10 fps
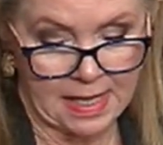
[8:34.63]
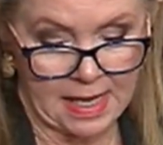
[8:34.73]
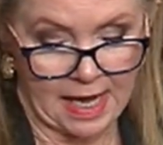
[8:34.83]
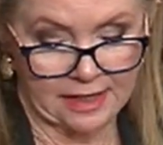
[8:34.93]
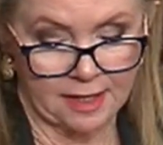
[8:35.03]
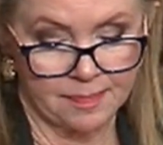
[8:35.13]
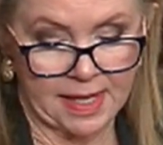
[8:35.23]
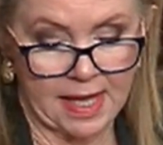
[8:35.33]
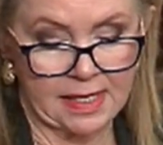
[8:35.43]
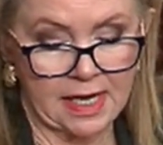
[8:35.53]
At the
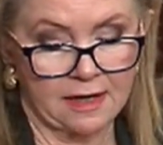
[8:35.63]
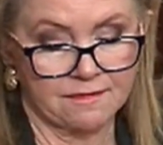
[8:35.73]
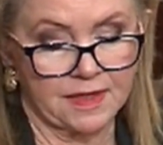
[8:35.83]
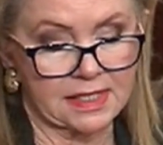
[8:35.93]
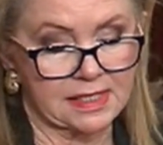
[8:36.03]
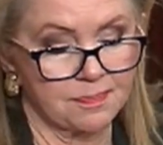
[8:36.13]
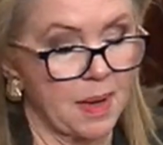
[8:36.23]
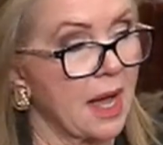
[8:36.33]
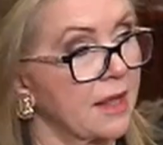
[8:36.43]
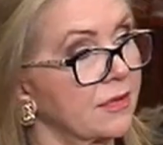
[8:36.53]
beginning of this
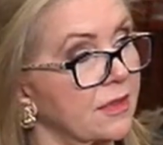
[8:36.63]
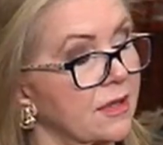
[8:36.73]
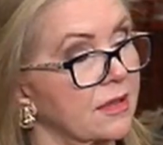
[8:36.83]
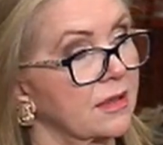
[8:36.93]
month,